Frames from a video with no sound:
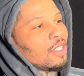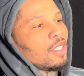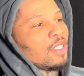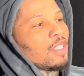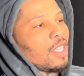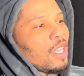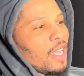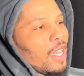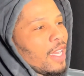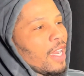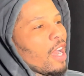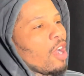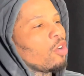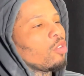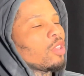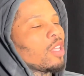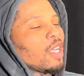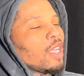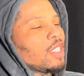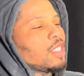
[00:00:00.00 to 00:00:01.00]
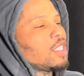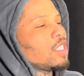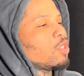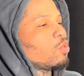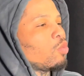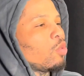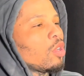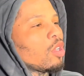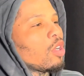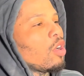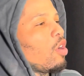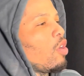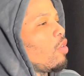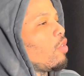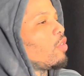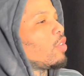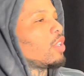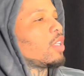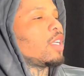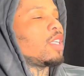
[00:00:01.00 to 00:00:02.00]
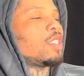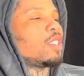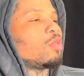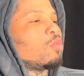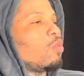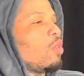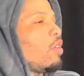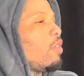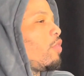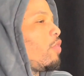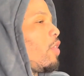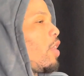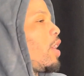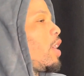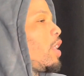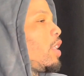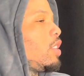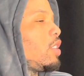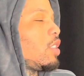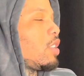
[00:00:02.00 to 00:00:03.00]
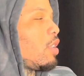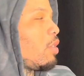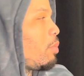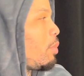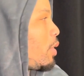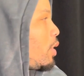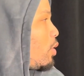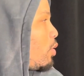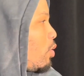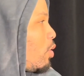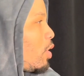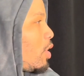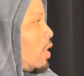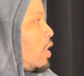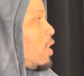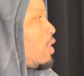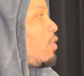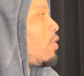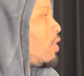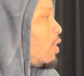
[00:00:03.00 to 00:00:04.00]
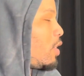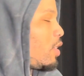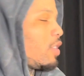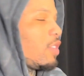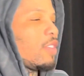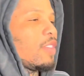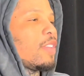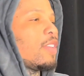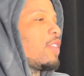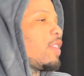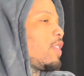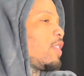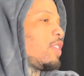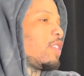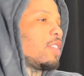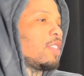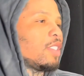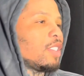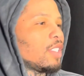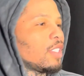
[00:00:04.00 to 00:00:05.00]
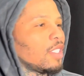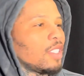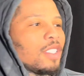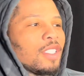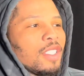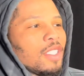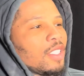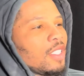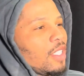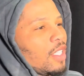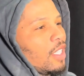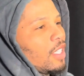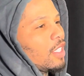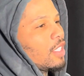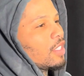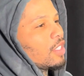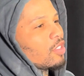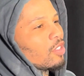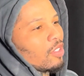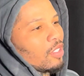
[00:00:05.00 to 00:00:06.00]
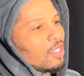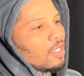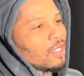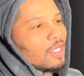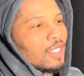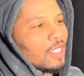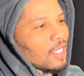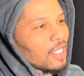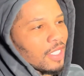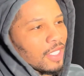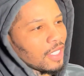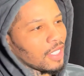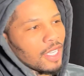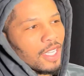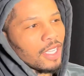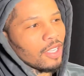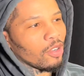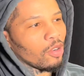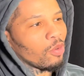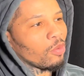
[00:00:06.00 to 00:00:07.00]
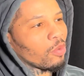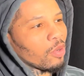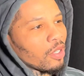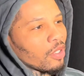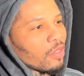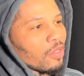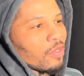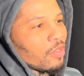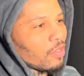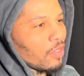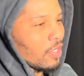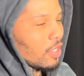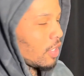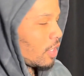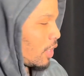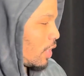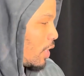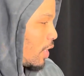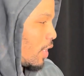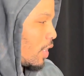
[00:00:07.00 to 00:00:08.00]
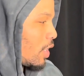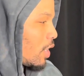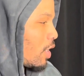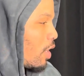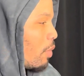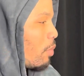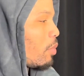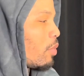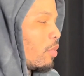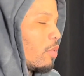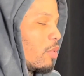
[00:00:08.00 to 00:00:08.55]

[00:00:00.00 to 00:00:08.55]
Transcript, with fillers: and I don't think it just worked over this one fight. He should have been doing this for yeah. So it ain't gonna work for this couple.